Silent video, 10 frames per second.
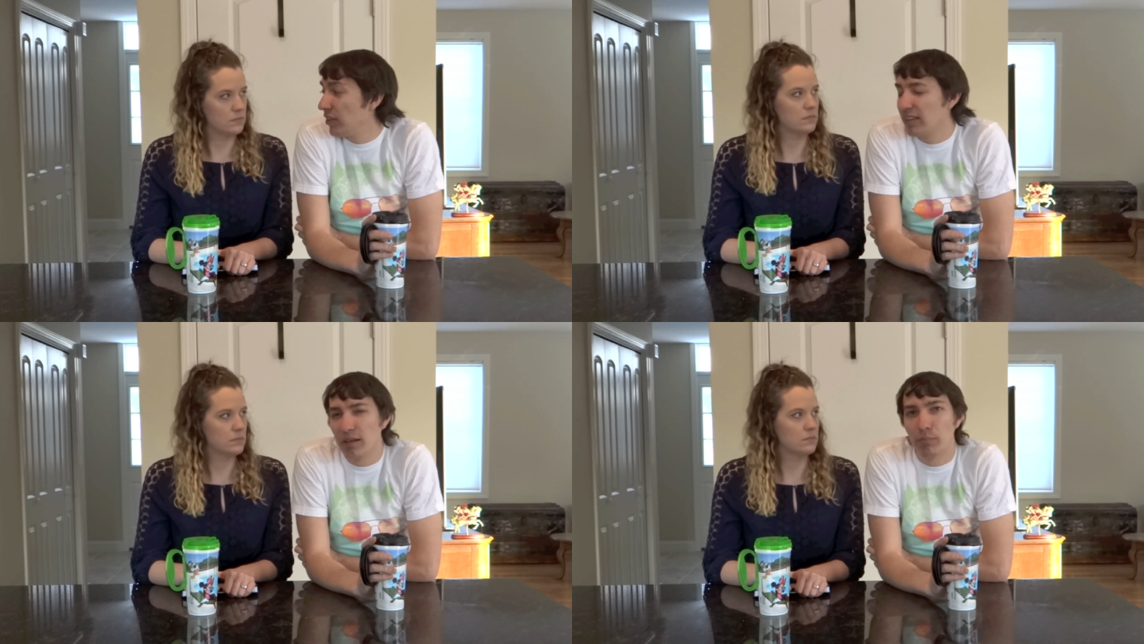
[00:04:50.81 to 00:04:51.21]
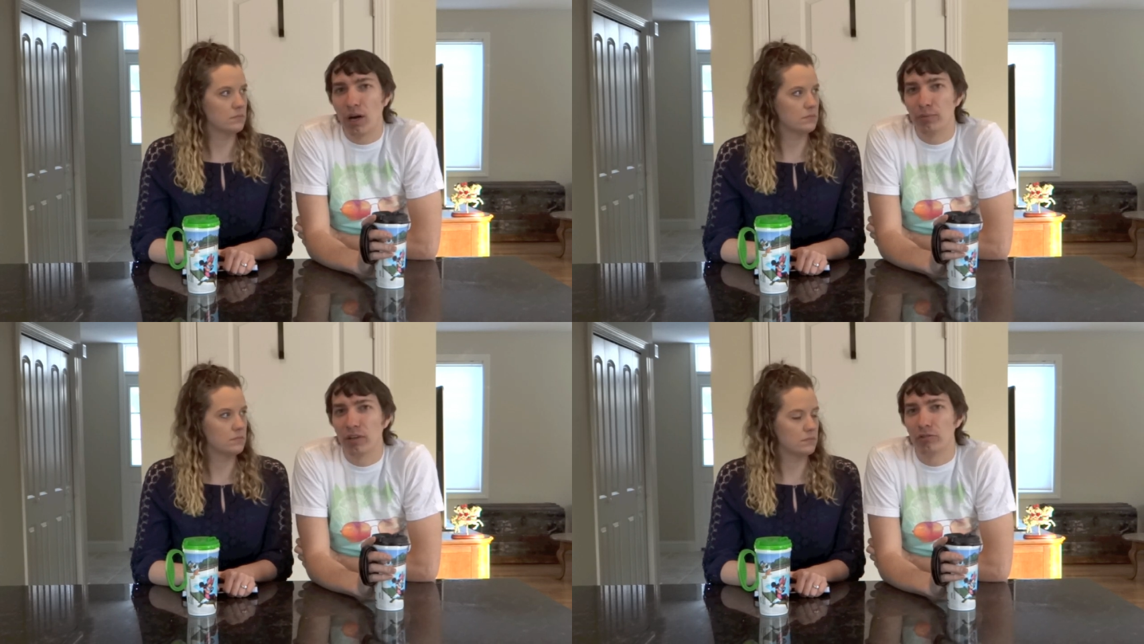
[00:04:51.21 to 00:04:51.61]
Speaker 1: I think
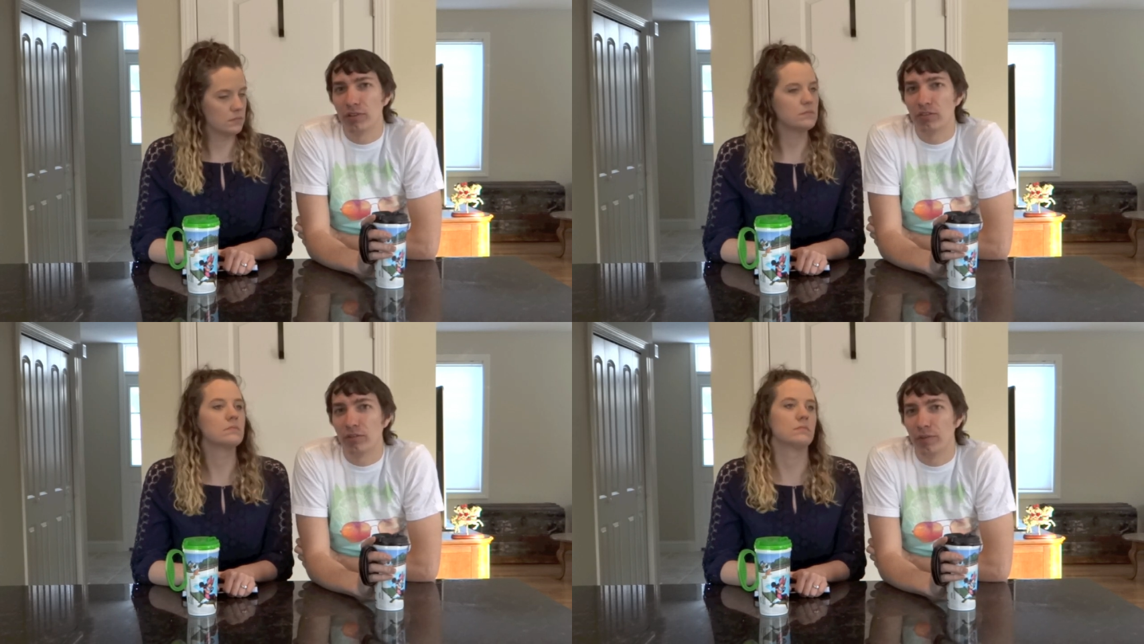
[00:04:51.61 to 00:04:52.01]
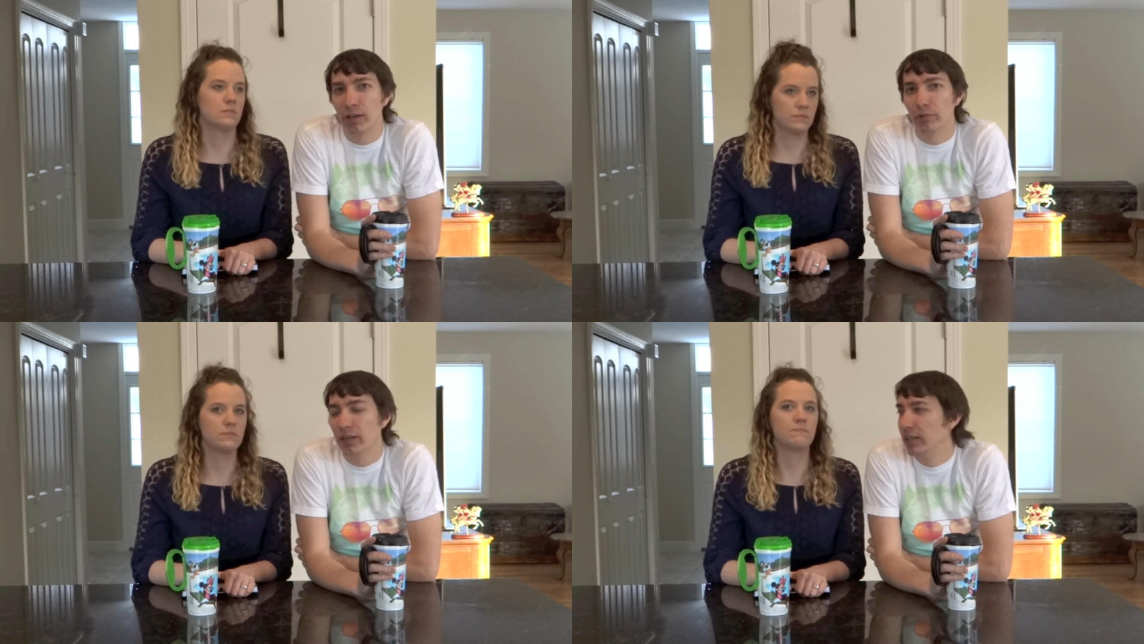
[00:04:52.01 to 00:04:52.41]
Pop Century is our
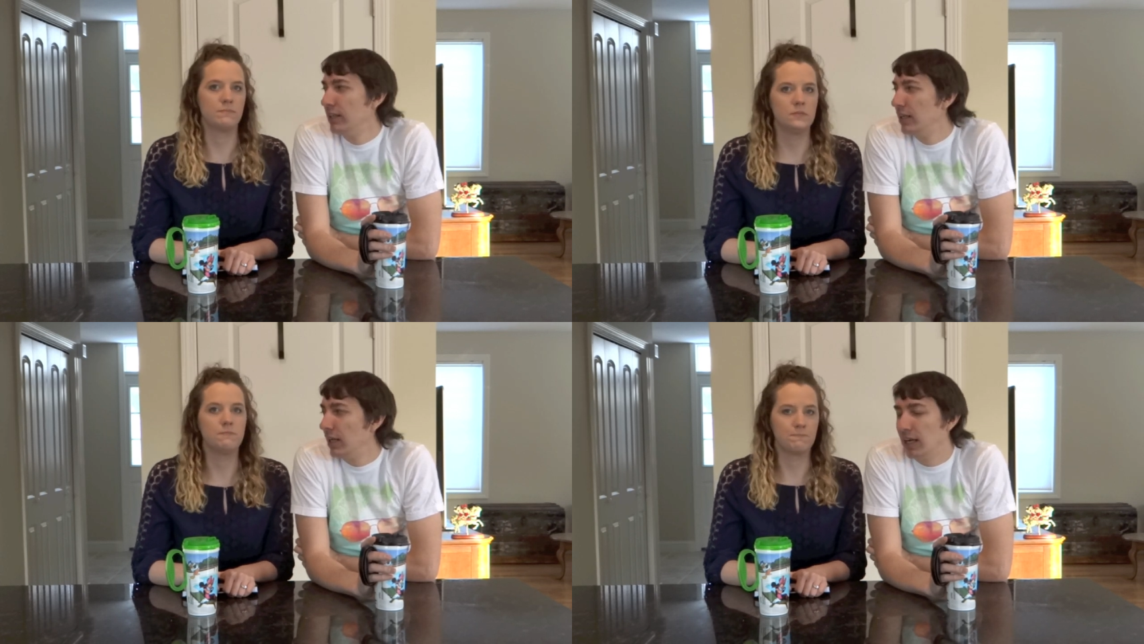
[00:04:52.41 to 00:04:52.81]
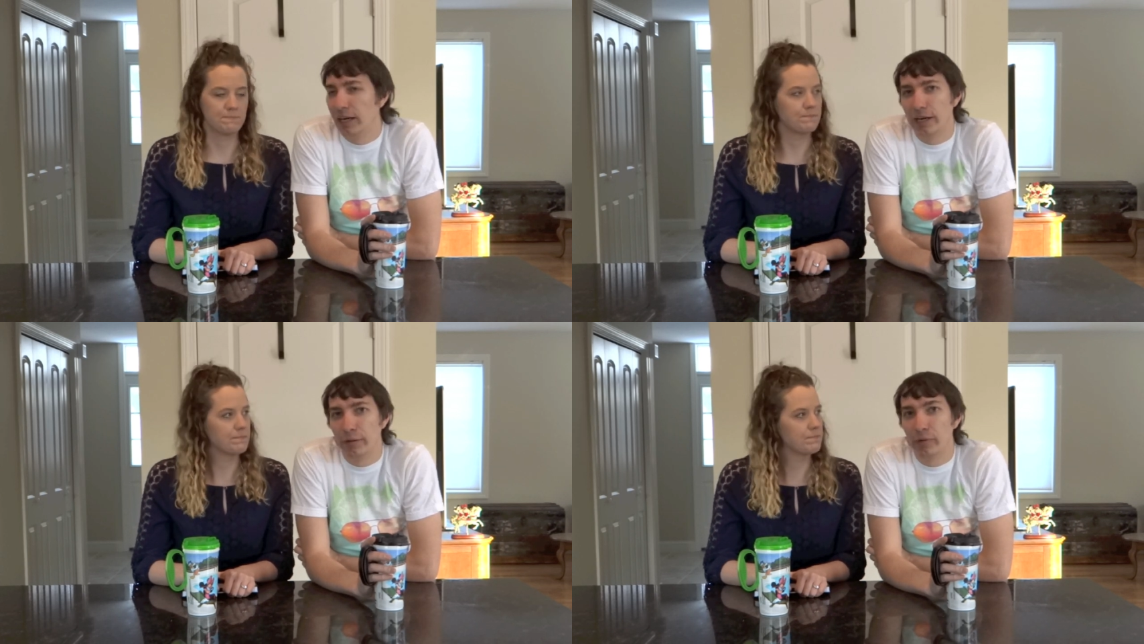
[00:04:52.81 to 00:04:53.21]
favorite.
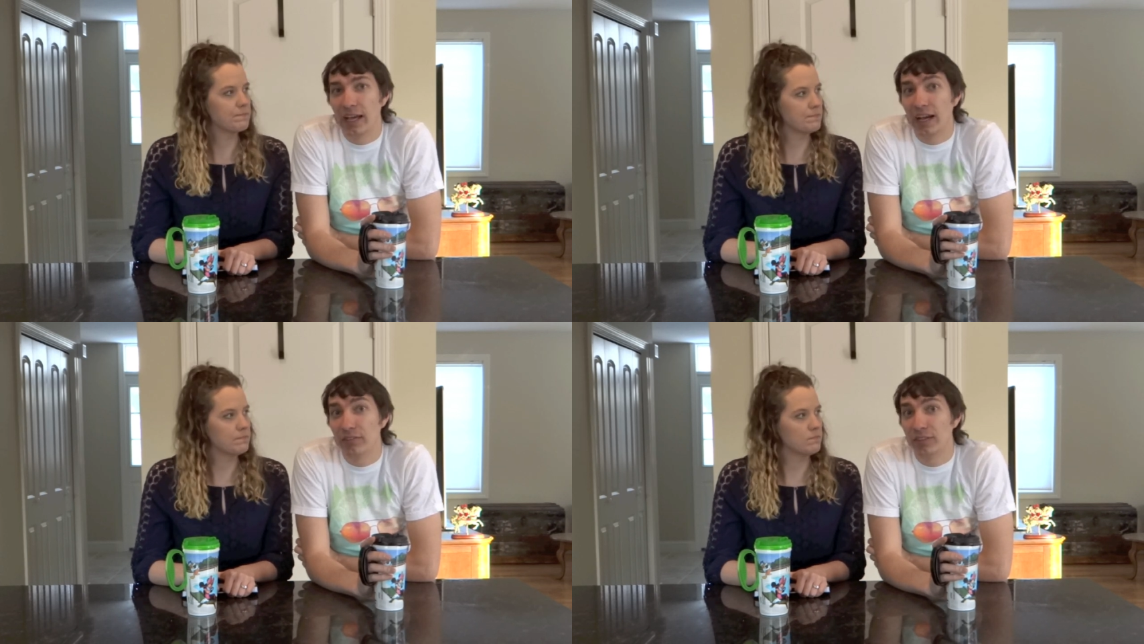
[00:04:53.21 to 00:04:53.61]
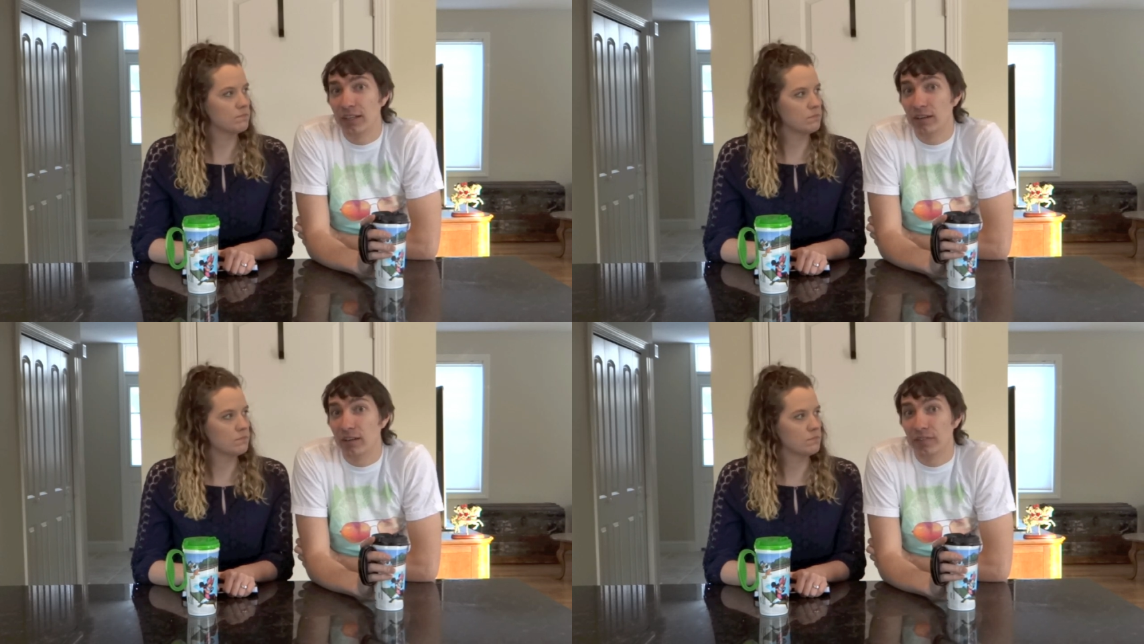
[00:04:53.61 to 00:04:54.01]
We have stayed
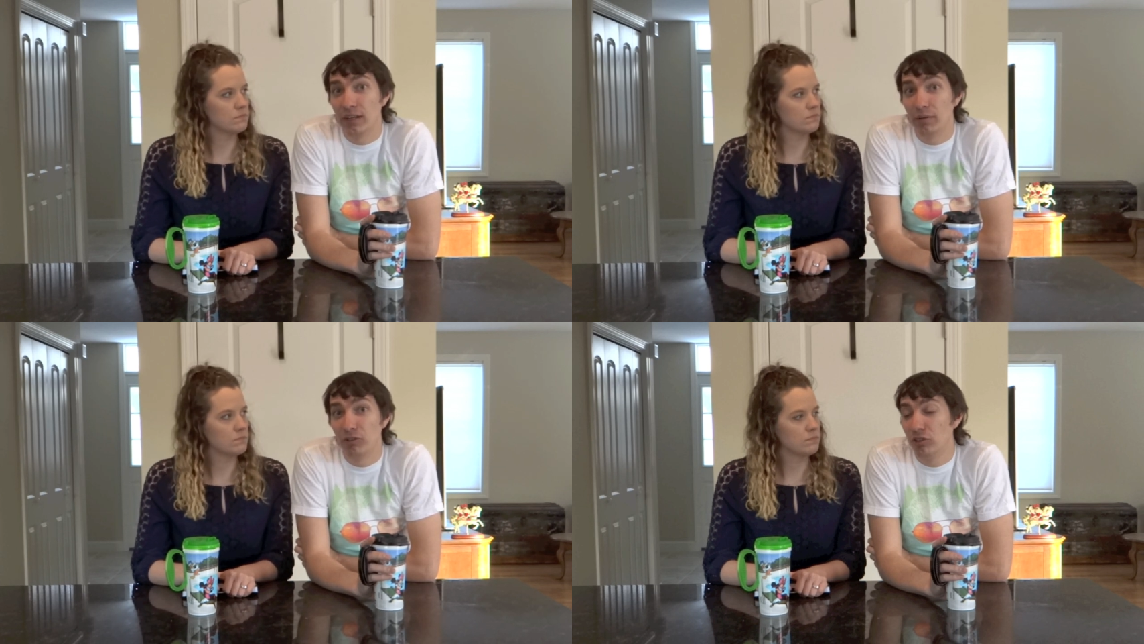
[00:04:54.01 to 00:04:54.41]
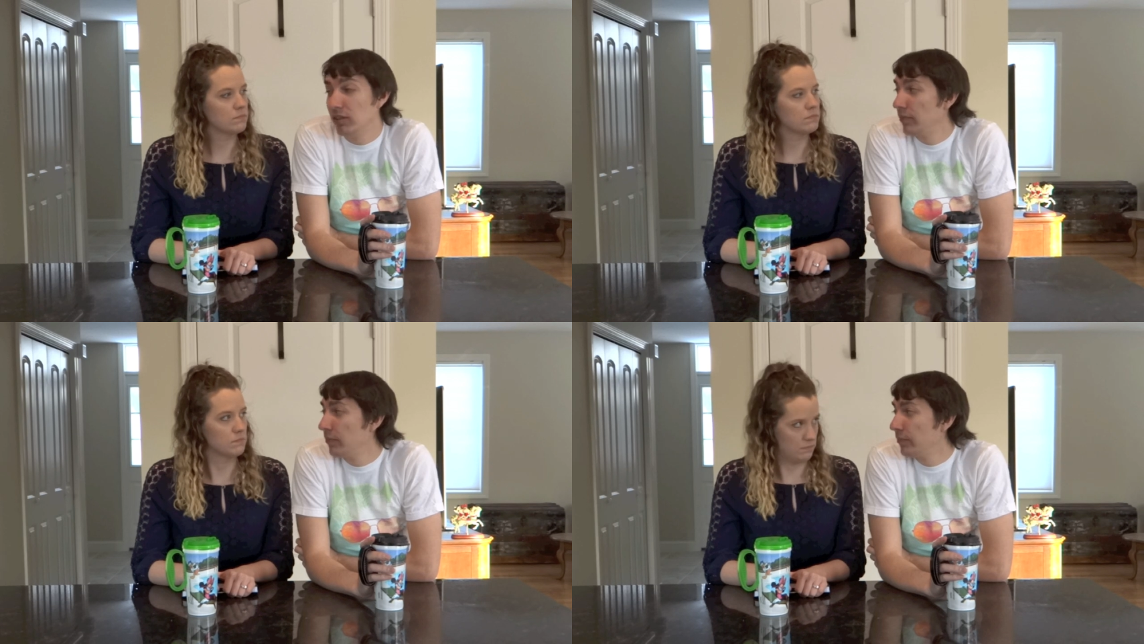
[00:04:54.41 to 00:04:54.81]
at Art of Animation,